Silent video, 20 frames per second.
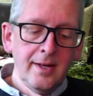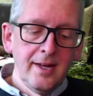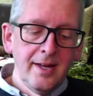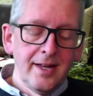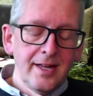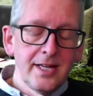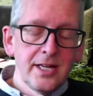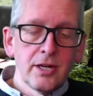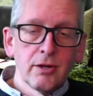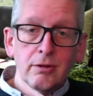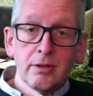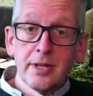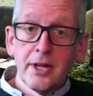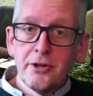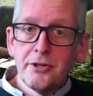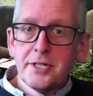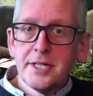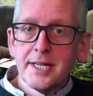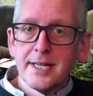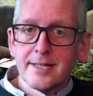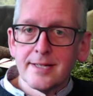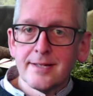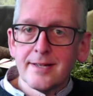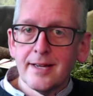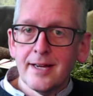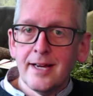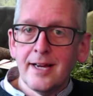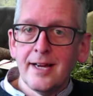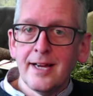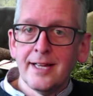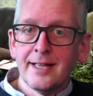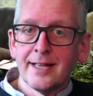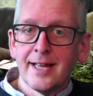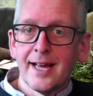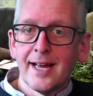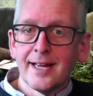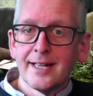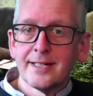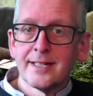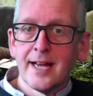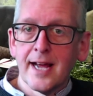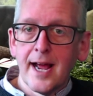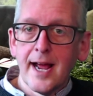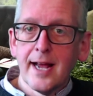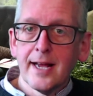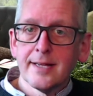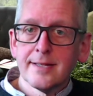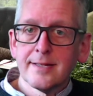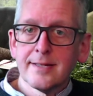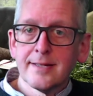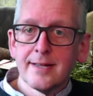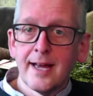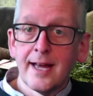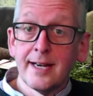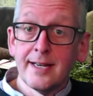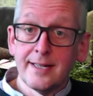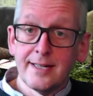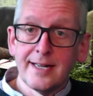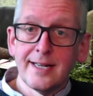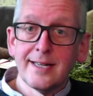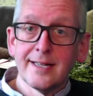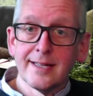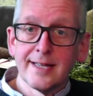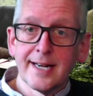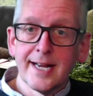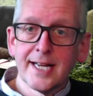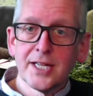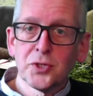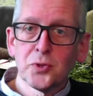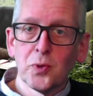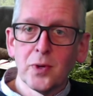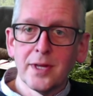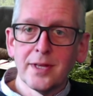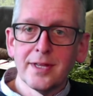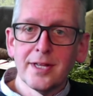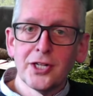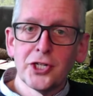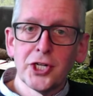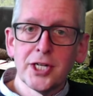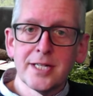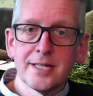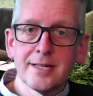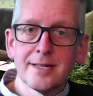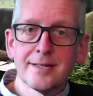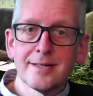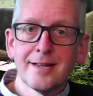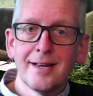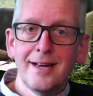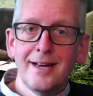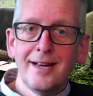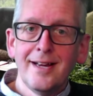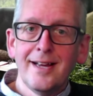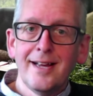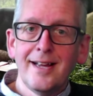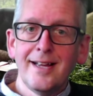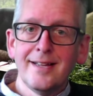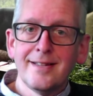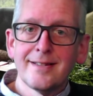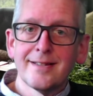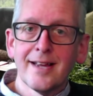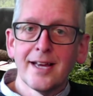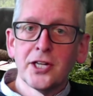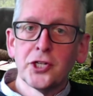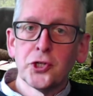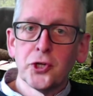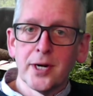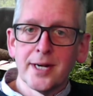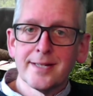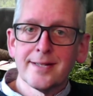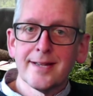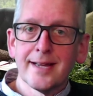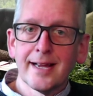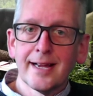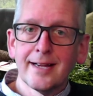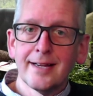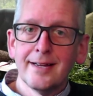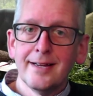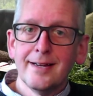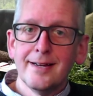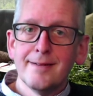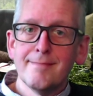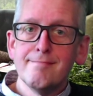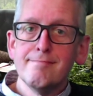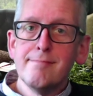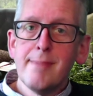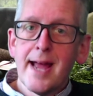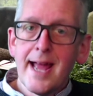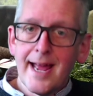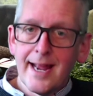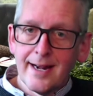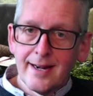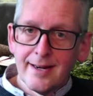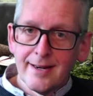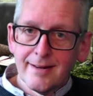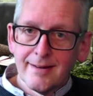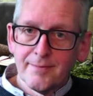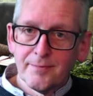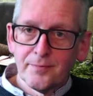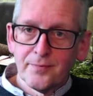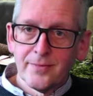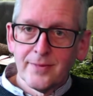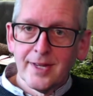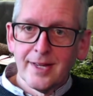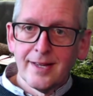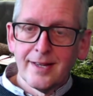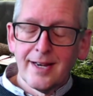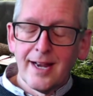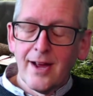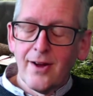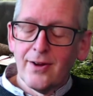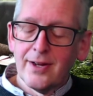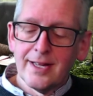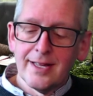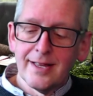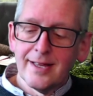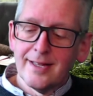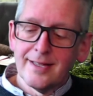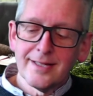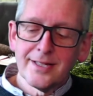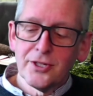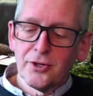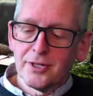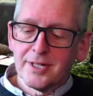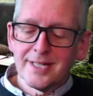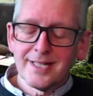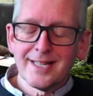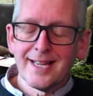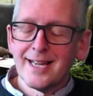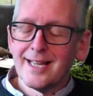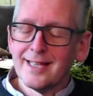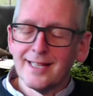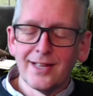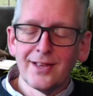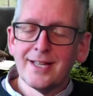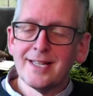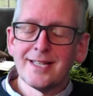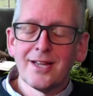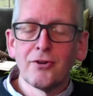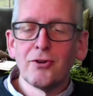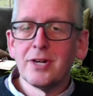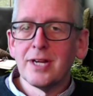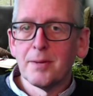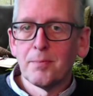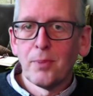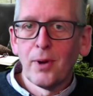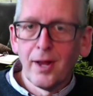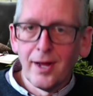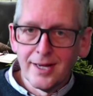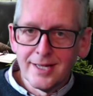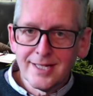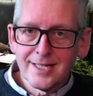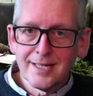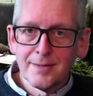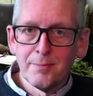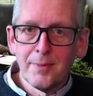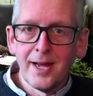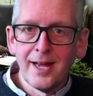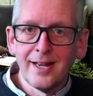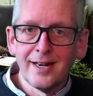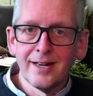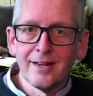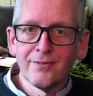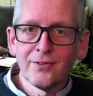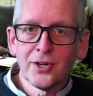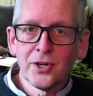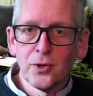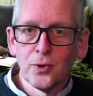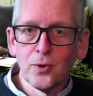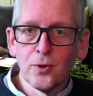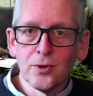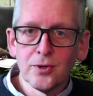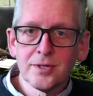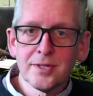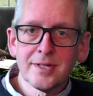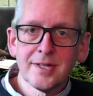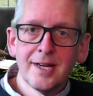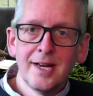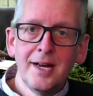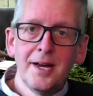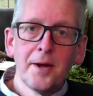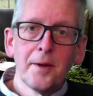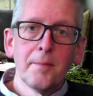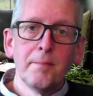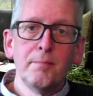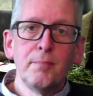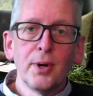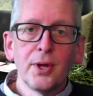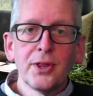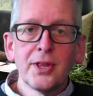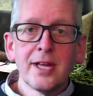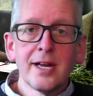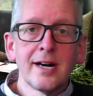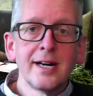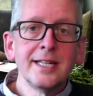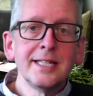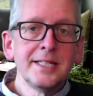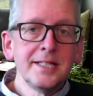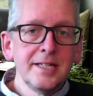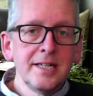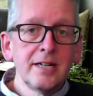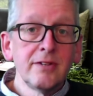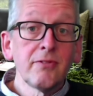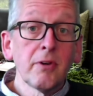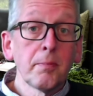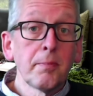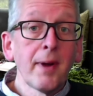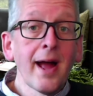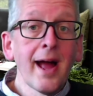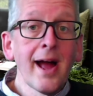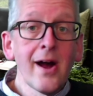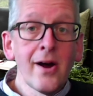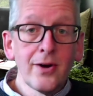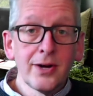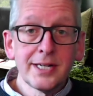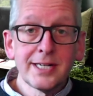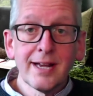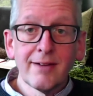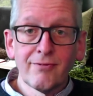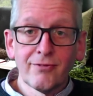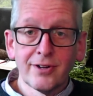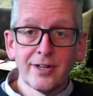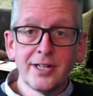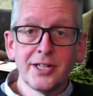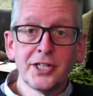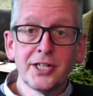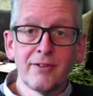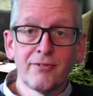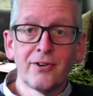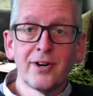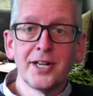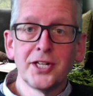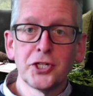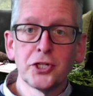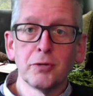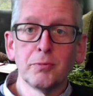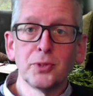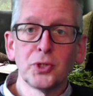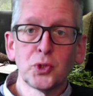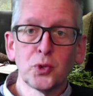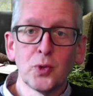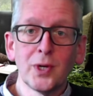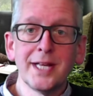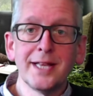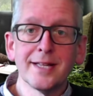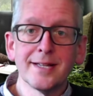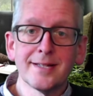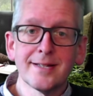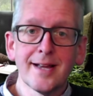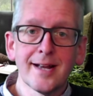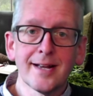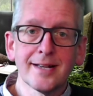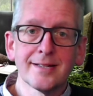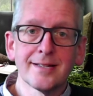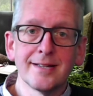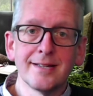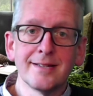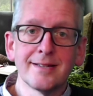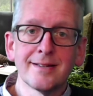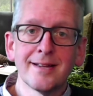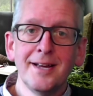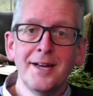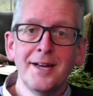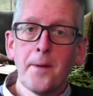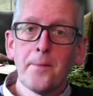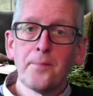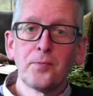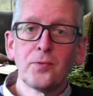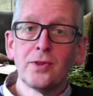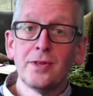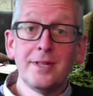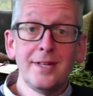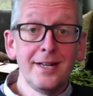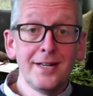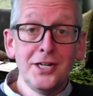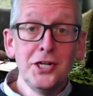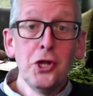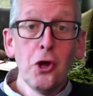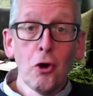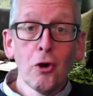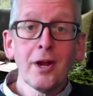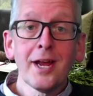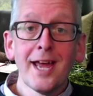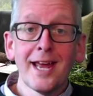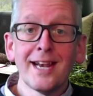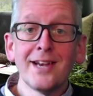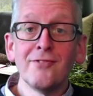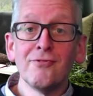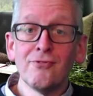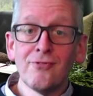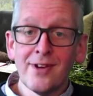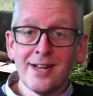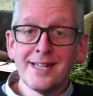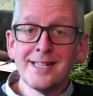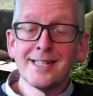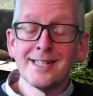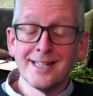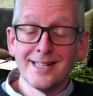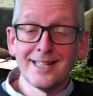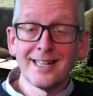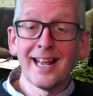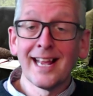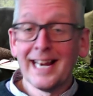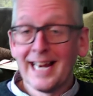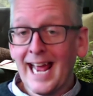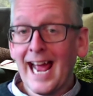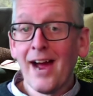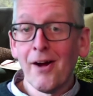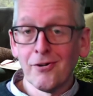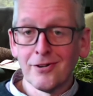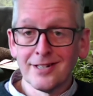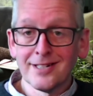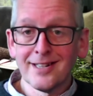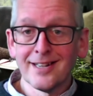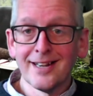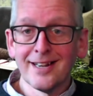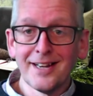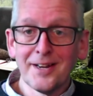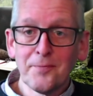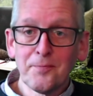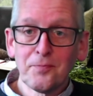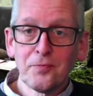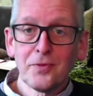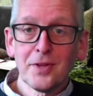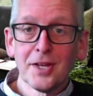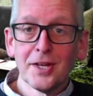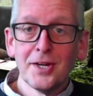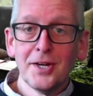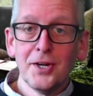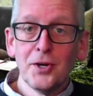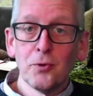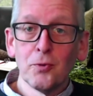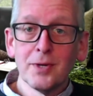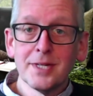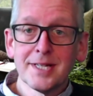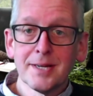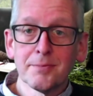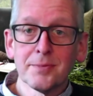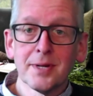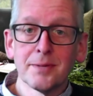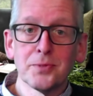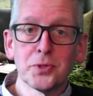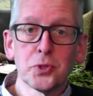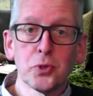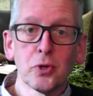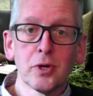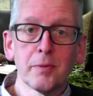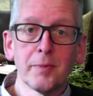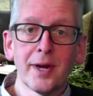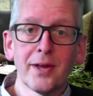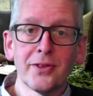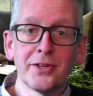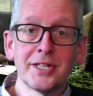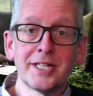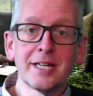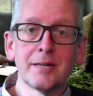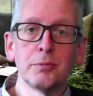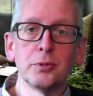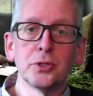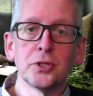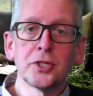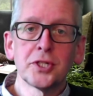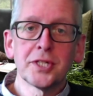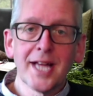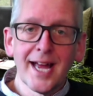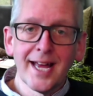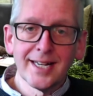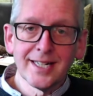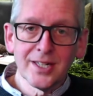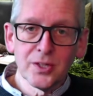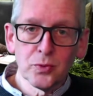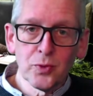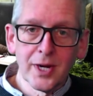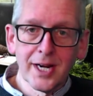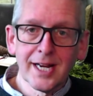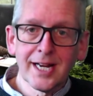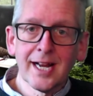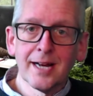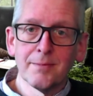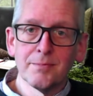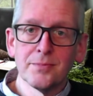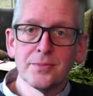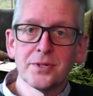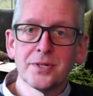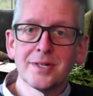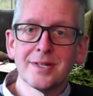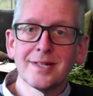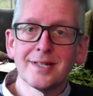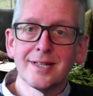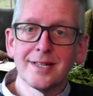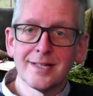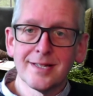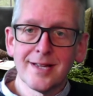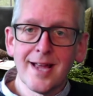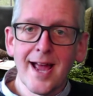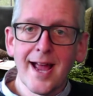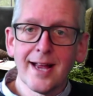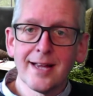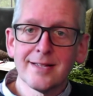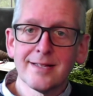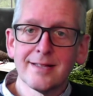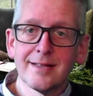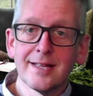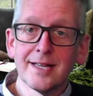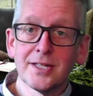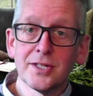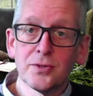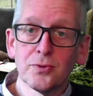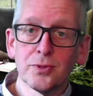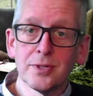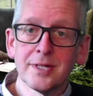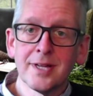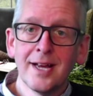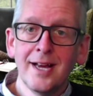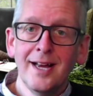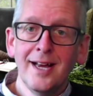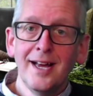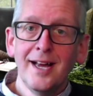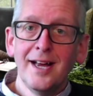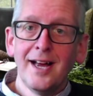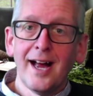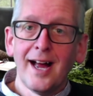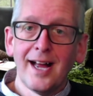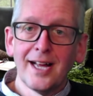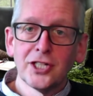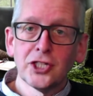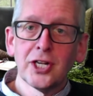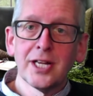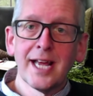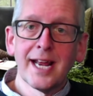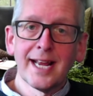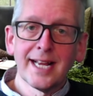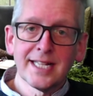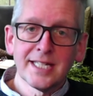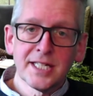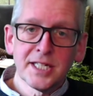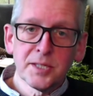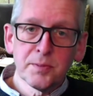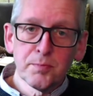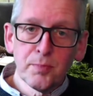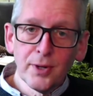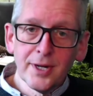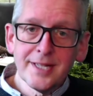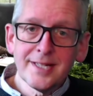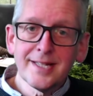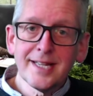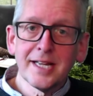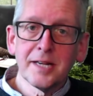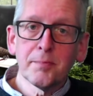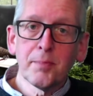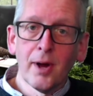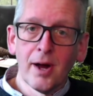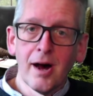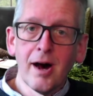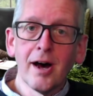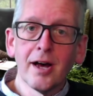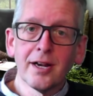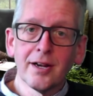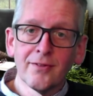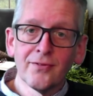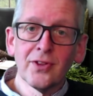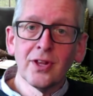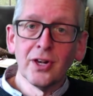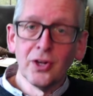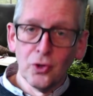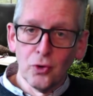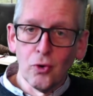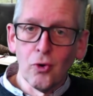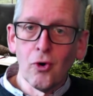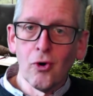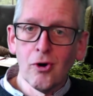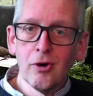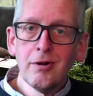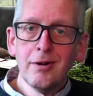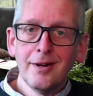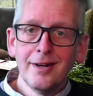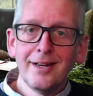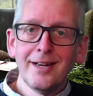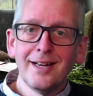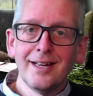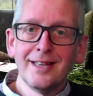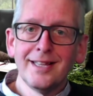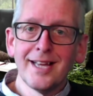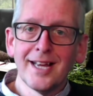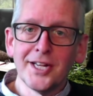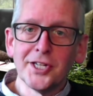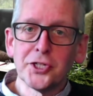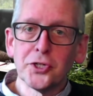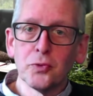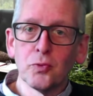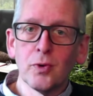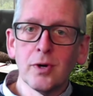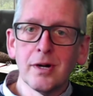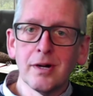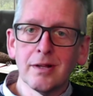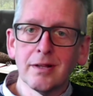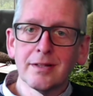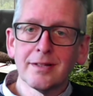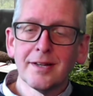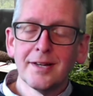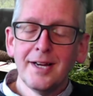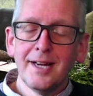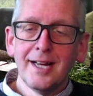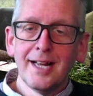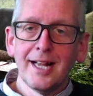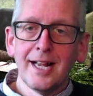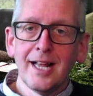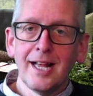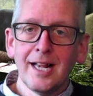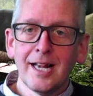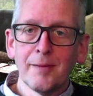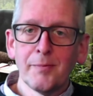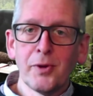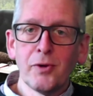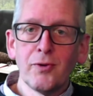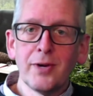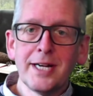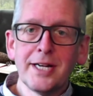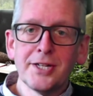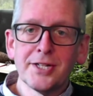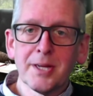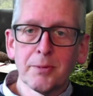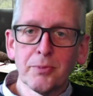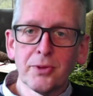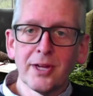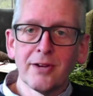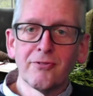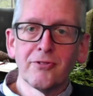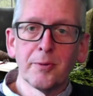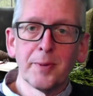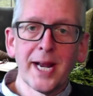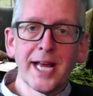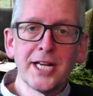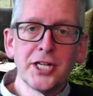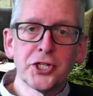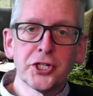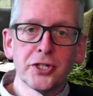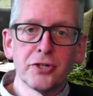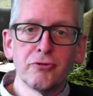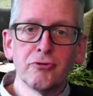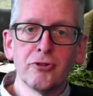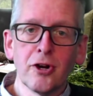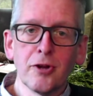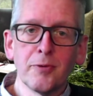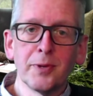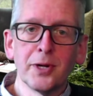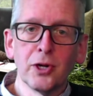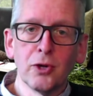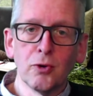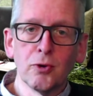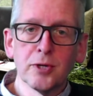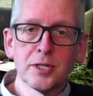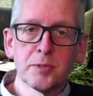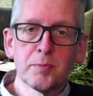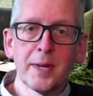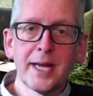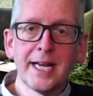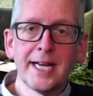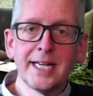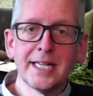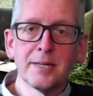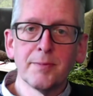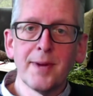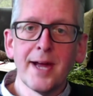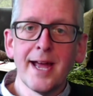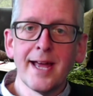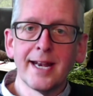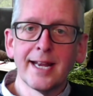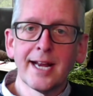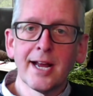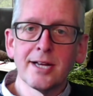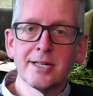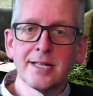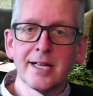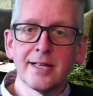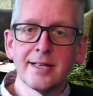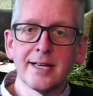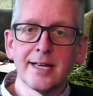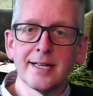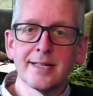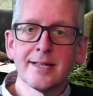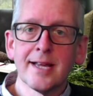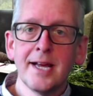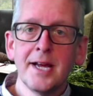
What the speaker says: You'll notice in that text, and indeed in the next one, that Jesus is addressing men. Now, it's not to say that this only applies to men, of course, but the idea of a power differential between the sexes did not get invented in our day. We sometimes talk about the double standard when it comes to sex. This was actually an explicit part of the law in the ancient world. Let me read you something from an ancient Roman law speaking to men. It goes like this.